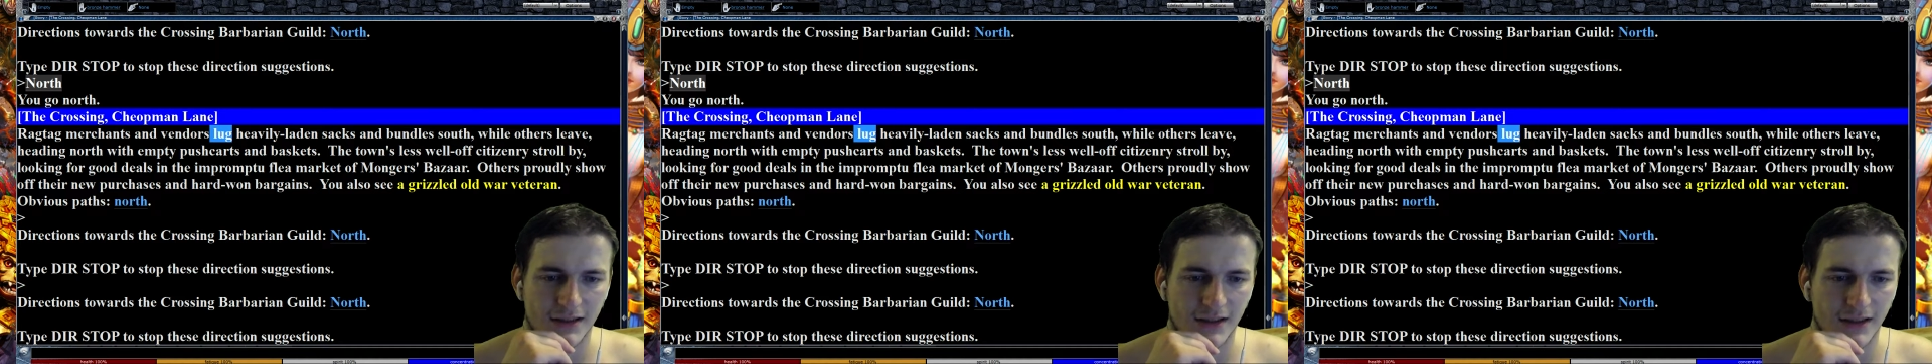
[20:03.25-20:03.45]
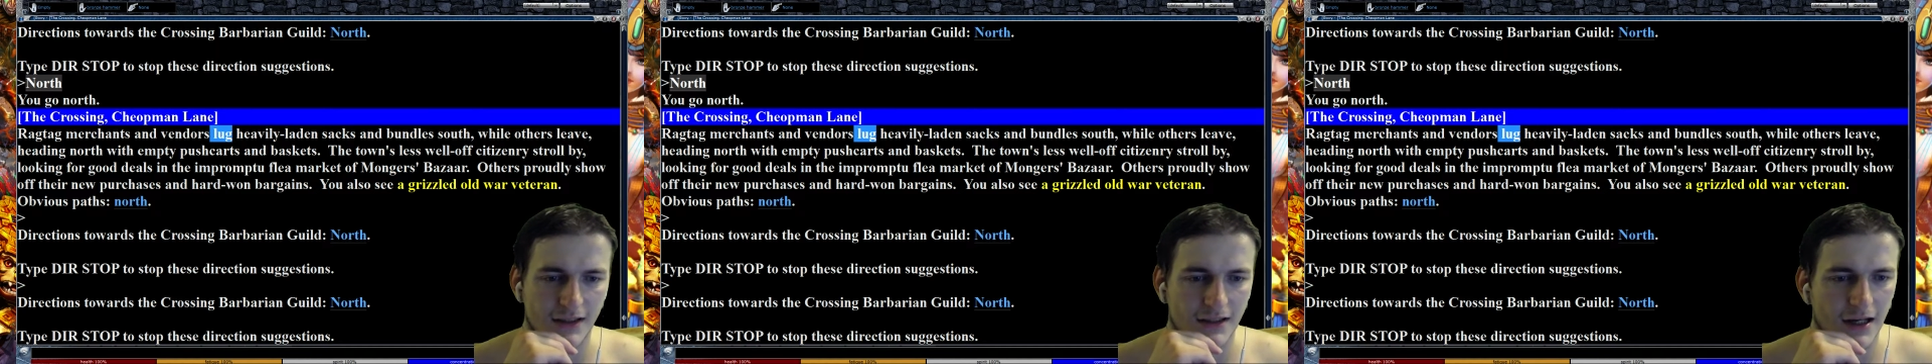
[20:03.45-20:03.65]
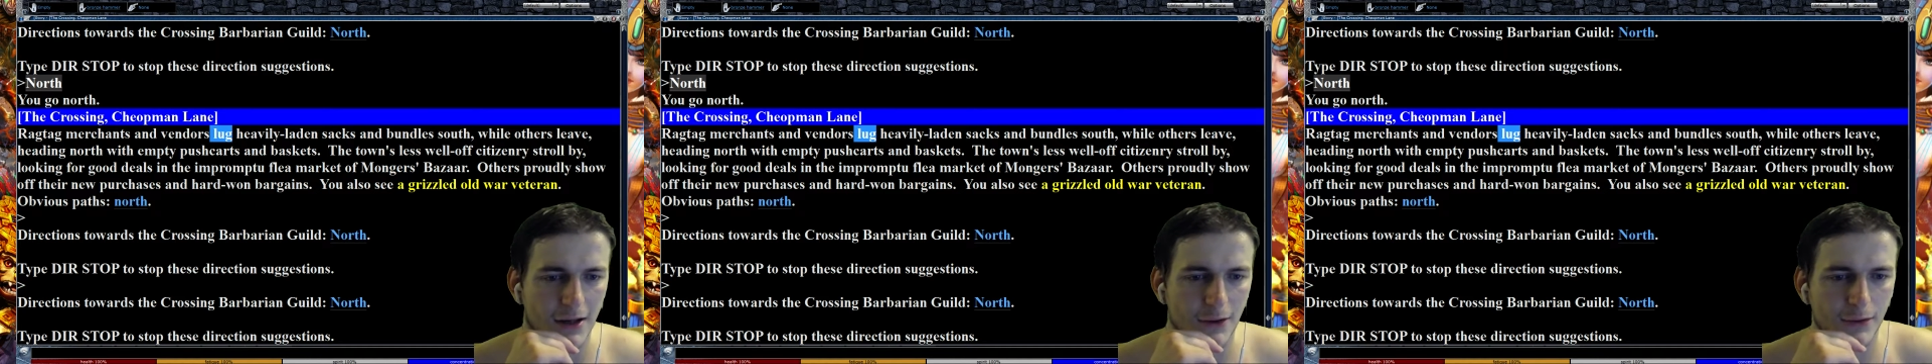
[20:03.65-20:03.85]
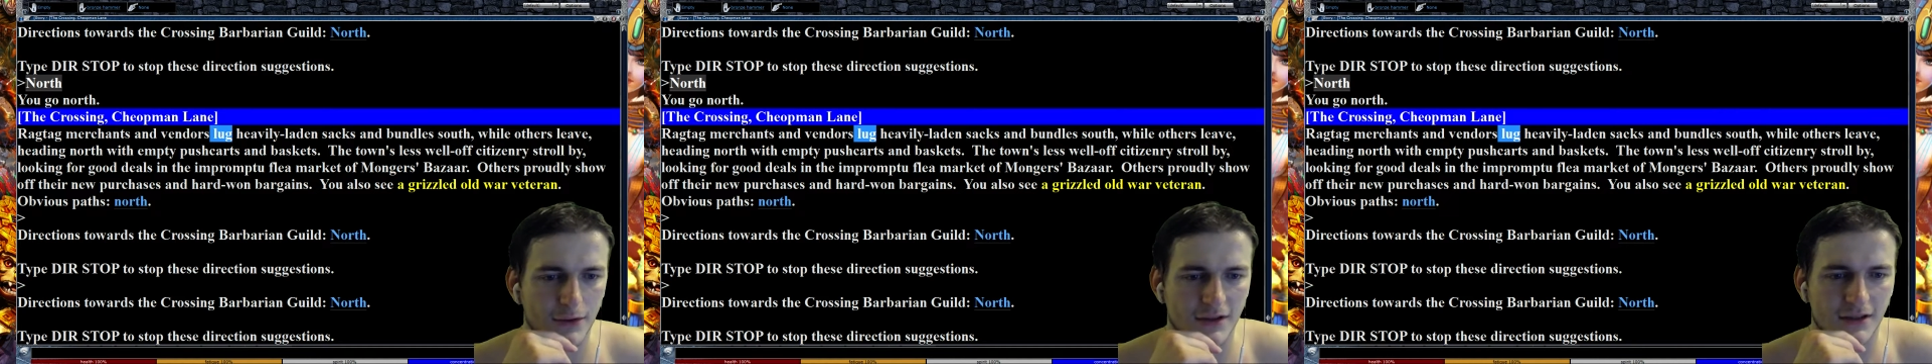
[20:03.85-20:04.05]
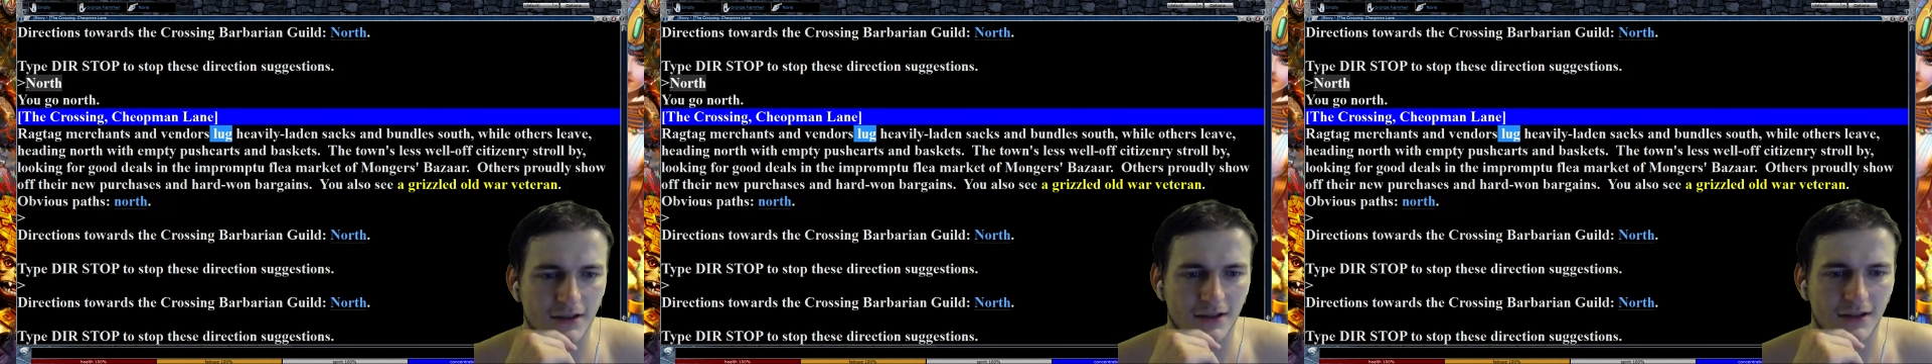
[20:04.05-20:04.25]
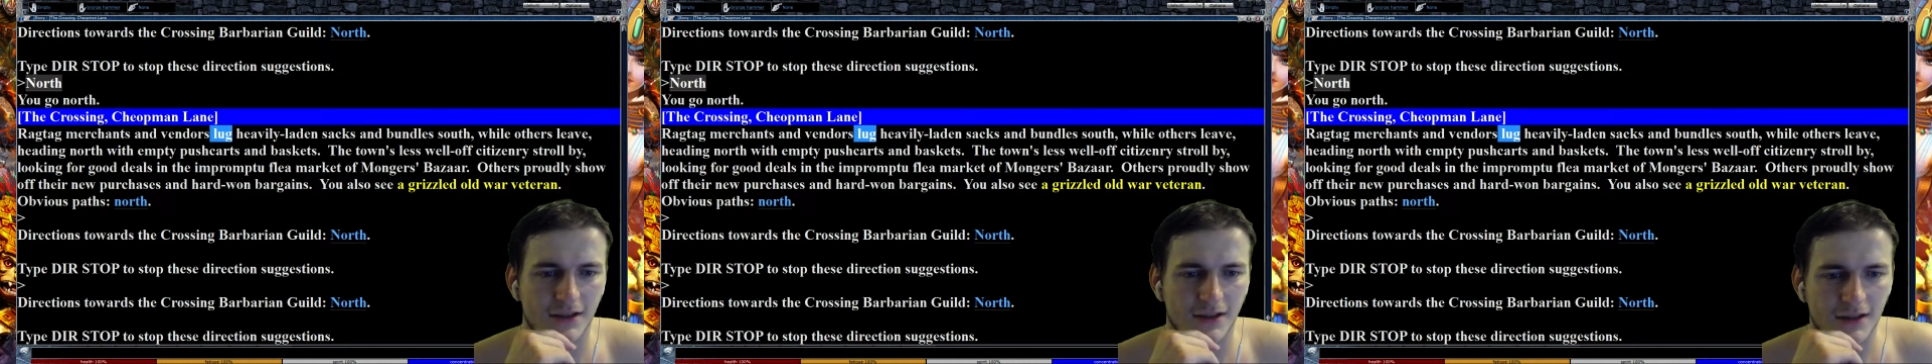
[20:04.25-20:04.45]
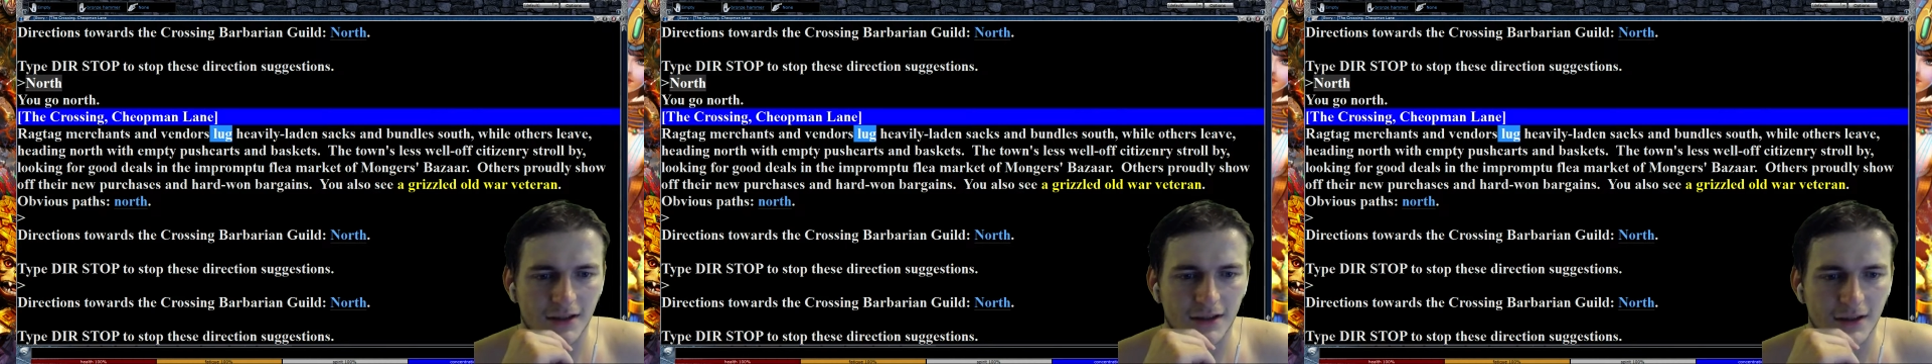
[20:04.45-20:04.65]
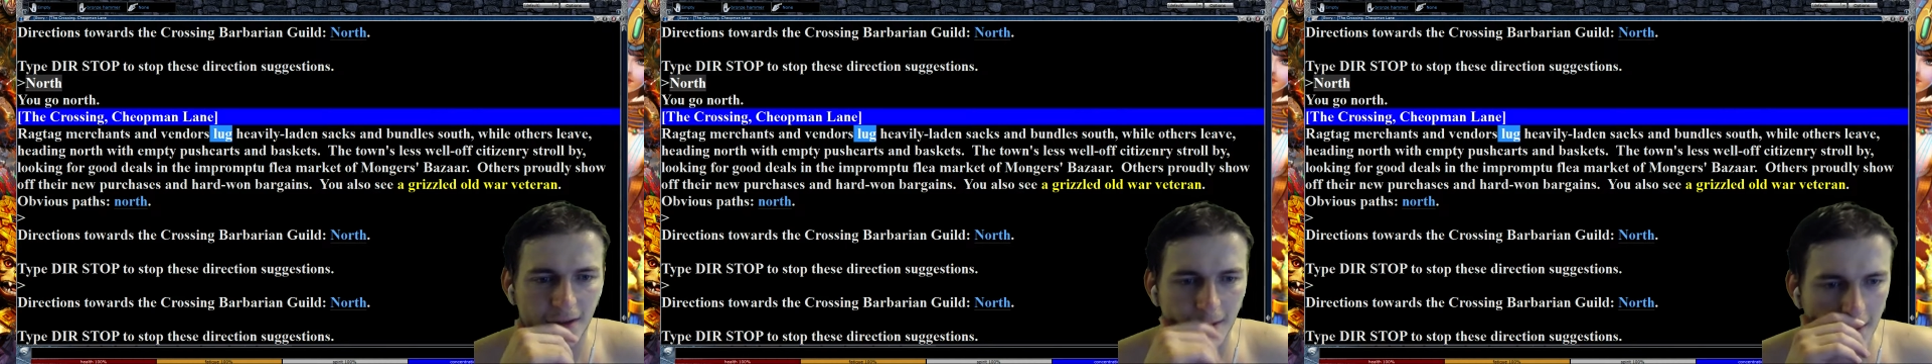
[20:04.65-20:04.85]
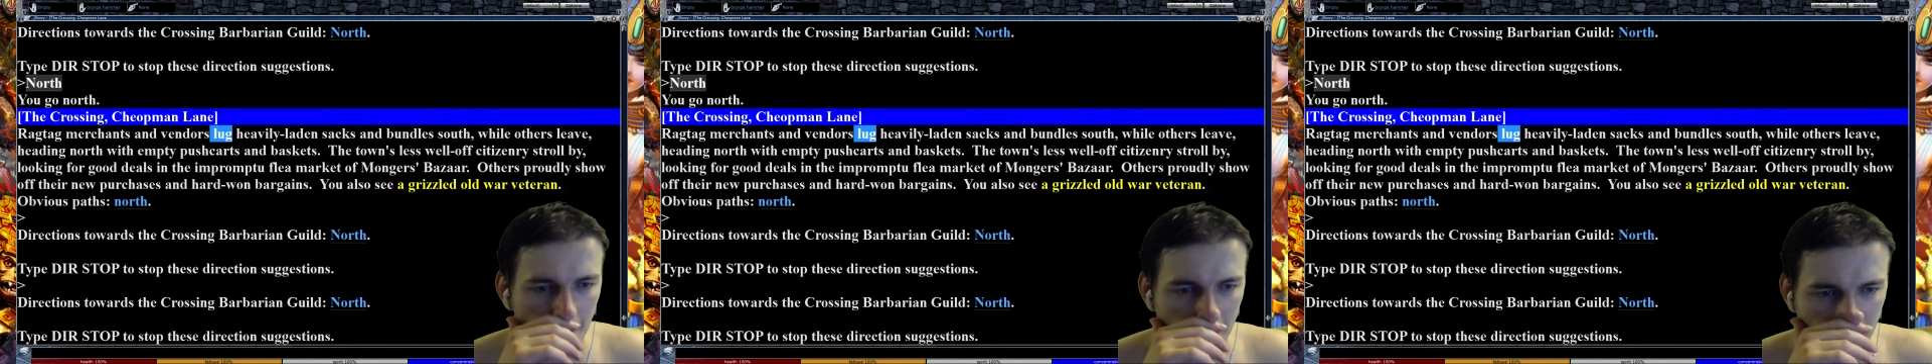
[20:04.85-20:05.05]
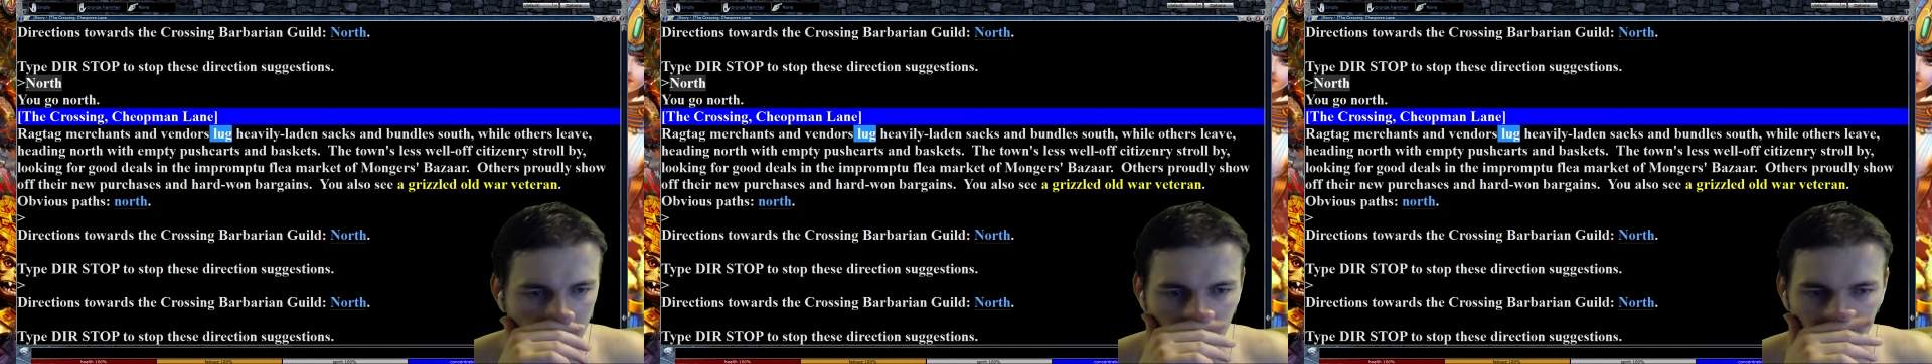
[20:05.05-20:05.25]
The town's
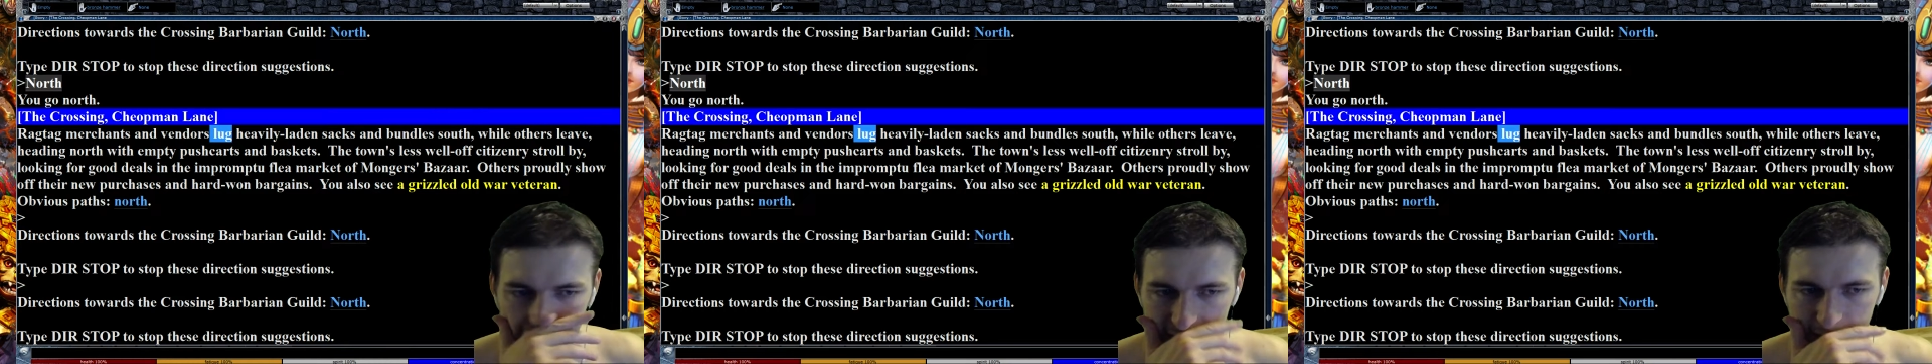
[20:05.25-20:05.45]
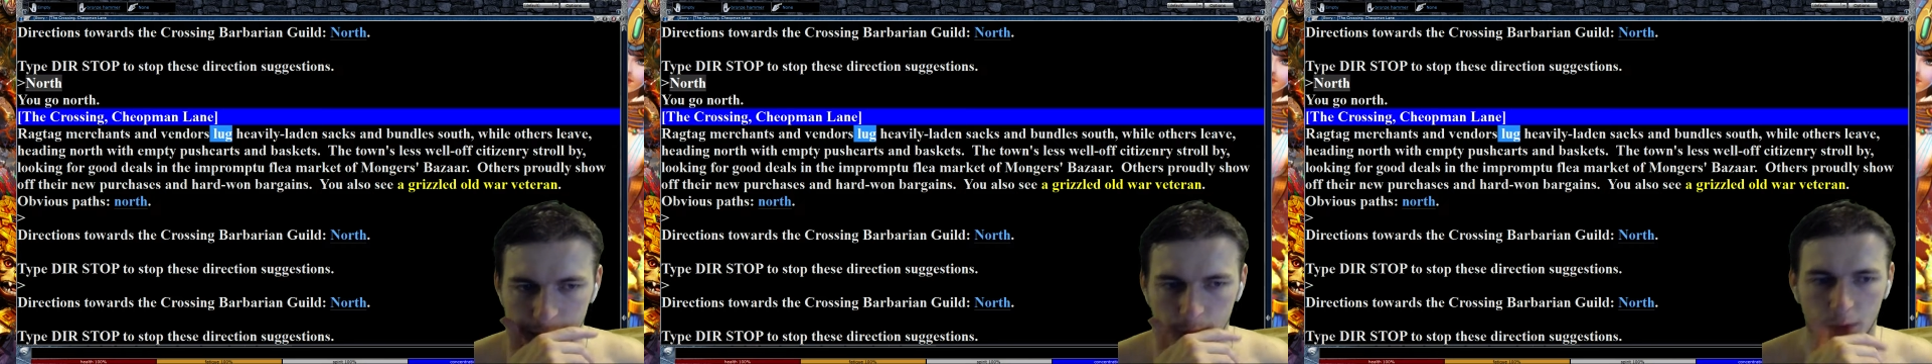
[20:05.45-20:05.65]
less